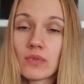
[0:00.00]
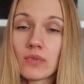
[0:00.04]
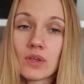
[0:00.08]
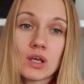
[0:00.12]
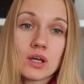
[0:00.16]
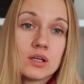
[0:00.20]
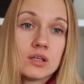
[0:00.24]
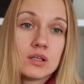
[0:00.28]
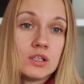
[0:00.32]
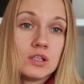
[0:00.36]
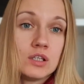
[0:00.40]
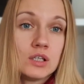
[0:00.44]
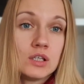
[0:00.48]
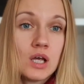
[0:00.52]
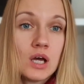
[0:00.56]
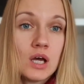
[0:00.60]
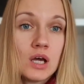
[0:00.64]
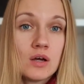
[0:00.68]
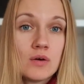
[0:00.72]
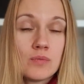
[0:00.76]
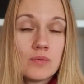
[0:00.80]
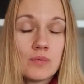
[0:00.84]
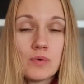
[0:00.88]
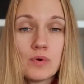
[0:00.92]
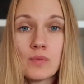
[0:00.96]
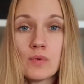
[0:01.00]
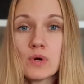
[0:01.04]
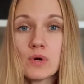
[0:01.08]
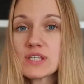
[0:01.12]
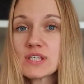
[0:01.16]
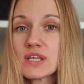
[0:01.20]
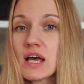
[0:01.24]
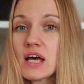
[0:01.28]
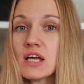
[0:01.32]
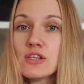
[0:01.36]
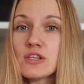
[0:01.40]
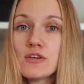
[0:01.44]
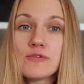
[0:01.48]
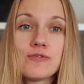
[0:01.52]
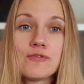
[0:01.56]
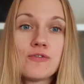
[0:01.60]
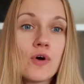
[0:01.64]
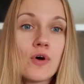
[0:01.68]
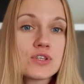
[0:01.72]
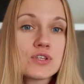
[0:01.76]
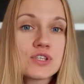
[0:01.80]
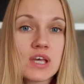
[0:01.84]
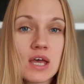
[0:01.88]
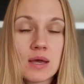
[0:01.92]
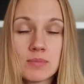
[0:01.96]
You know, what's kind of
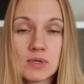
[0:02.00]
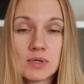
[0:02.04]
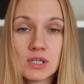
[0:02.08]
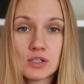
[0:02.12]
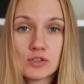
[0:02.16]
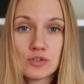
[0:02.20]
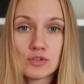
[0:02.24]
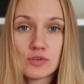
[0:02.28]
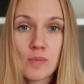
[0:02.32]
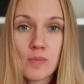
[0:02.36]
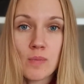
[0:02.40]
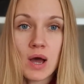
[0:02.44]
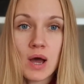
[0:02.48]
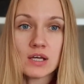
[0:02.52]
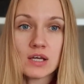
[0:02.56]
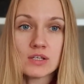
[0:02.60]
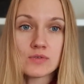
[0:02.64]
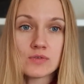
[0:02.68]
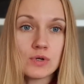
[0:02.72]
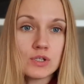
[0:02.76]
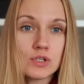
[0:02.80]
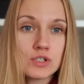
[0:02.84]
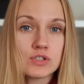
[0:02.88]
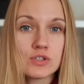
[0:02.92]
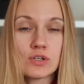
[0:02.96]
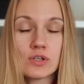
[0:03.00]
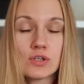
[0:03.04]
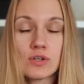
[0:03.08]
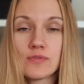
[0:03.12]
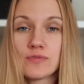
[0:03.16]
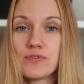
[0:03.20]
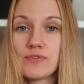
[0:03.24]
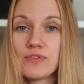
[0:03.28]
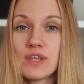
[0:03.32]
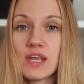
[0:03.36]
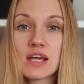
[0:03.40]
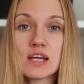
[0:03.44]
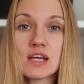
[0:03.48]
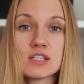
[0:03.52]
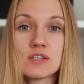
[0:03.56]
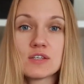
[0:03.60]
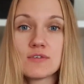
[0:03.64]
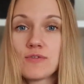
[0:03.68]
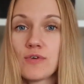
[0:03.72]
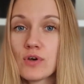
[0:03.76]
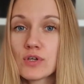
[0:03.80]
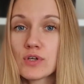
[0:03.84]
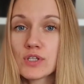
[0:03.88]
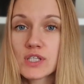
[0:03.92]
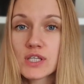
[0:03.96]
thoughts coming into your mind? What sort of negative
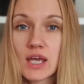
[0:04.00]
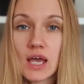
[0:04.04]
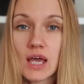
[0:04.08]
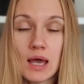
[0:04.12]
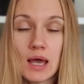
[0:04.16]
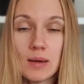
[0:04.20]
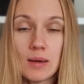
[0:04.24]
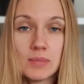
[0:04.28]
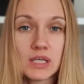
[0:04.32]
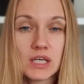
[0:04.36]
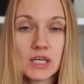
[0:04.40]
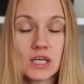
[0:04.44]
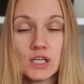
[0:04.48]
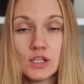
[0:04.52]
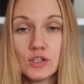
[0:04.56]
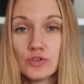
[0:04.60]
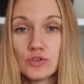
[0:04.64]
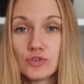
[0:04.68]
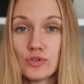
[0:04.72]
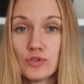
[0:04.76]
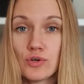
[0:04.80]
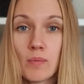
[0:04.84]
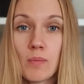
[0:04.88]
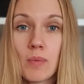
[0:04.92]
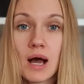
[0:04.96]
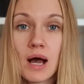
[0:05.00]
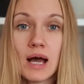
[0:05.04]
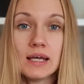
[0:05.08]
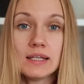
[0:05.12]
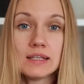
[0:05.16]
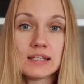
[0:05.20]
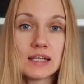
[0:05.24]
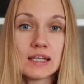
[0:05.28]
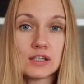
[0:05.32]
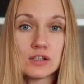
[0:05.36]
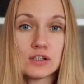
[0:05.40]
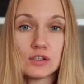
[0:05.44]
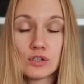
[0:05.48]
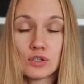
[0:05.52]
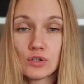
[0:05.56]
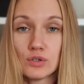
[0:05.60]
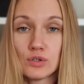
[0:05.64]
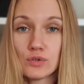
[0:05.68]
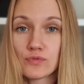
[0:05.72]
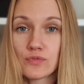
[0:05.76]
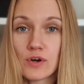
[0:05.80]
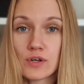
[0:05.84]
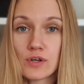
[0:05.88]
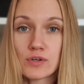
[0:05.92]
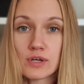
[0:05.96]
thoughts coming into your mind then
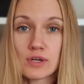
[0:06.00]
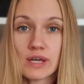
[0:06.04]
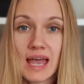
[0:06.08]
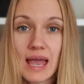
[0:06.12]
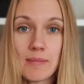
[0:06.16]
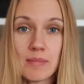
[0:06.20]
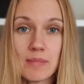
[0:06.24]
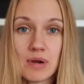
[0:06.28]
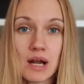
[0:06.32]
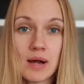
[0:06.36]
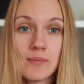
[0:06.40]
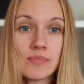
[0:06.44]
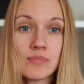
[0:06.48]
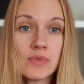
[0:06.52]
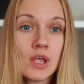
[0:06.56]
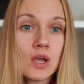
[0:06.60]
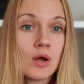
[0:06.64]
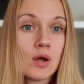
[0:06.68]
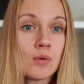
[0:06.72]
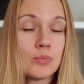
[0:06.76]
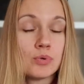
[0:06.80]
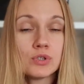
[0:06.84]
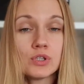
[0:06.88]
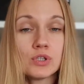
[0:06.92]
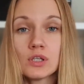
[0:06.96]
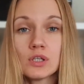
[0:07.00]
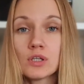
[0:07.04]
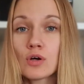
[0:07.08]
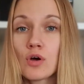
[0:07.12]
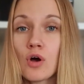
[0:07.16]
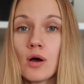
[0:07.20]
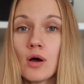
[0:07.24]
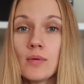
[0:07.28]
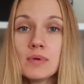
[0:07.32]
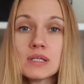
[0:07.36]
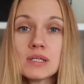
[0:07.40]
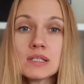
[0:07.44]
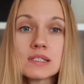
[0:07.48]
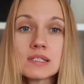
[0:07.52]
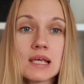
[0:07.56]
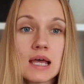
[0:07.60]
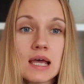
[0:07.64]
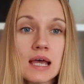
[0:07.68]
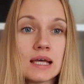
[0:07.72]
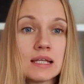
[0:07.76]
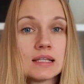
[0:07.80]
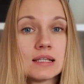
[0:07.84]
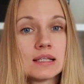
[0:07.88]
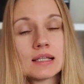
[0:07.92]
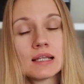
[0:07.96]
in front of the camera? Put it in the comments
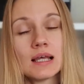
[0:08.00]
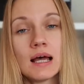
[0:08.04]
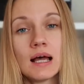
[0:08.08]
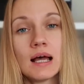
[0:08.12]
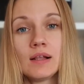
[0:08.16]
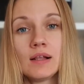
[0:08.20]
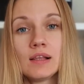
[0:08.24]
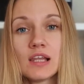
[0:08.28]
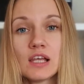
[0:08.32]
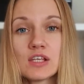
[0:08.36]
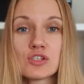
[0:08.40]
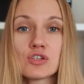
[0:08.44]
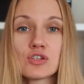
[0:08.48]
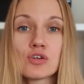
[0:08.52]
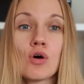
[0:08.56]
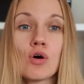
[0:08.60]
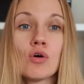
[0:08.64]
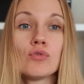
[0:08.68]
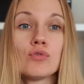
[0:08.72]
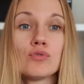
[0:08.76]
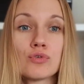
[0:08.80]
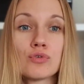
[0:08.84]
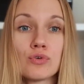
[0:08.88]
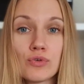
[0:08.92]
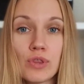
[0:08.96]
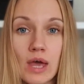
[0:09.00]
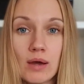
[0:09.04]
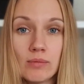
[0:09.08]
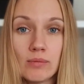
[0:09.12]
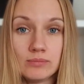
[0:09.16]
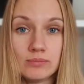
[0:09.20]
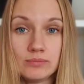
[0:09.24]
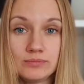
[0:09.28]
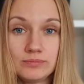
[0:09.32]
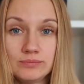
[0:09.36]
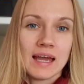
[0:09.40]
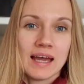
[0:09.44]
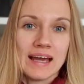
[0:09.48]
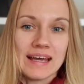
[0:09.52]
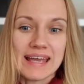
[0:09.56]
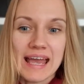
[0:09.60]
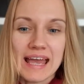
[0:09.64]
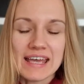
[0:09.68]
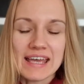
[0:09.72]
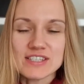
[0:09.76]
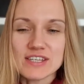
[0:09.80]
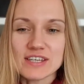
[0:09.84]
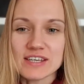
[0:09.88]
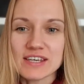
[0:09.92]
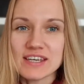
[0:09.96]
and let's go through them. Okay,
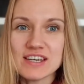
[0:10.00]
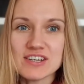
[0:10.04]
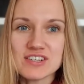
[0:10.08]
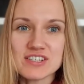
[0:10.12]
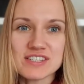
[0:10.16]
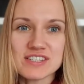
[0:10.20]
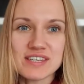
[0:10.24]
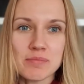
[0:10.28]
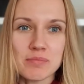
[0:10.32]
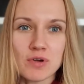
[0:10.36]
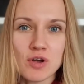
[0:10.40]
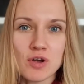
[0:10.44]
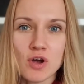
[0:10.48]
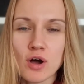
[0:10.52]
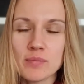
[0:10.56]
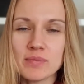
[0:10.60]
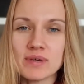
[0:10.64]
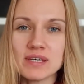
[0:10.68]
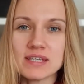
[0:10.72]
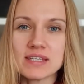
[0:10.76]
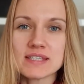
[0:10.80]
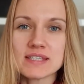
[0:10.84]
so here's some comments.